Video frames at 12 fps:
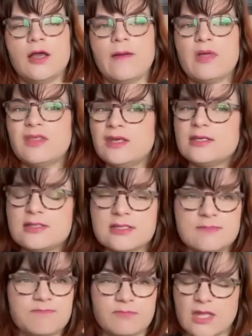I think
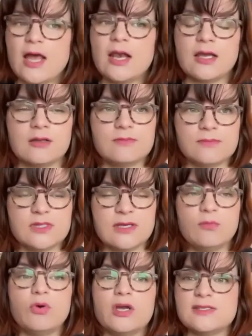it's, like
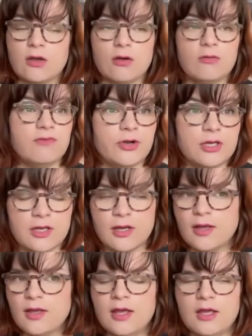team-wise, like avoid,
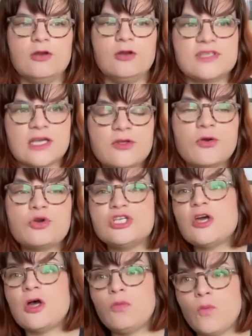technology
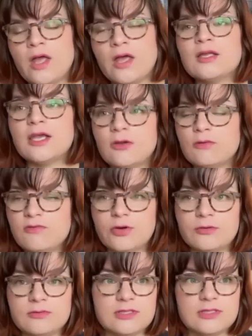done well can
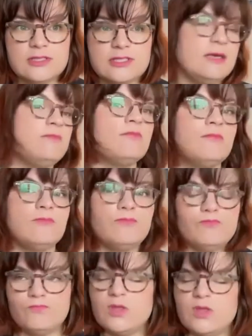avoid team,
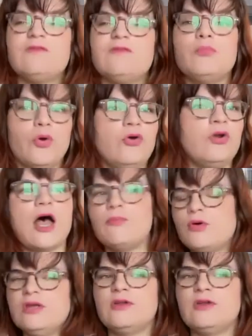not even burnout,
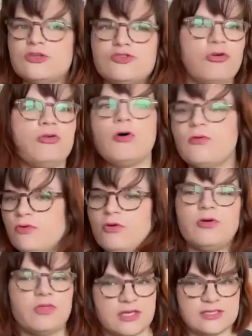but even like
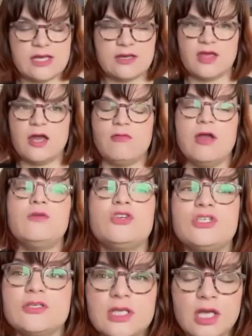turnover or things like that, right?
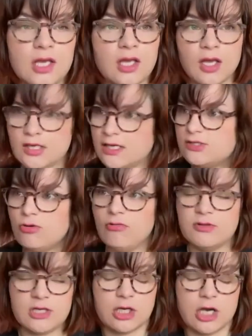Which has a
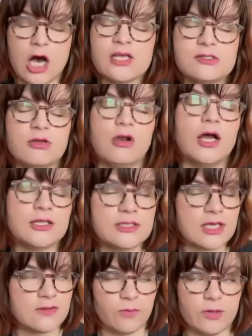cost a lot
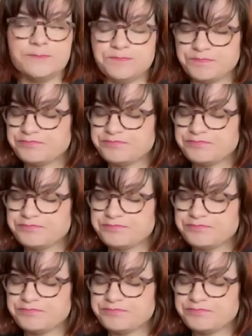as well.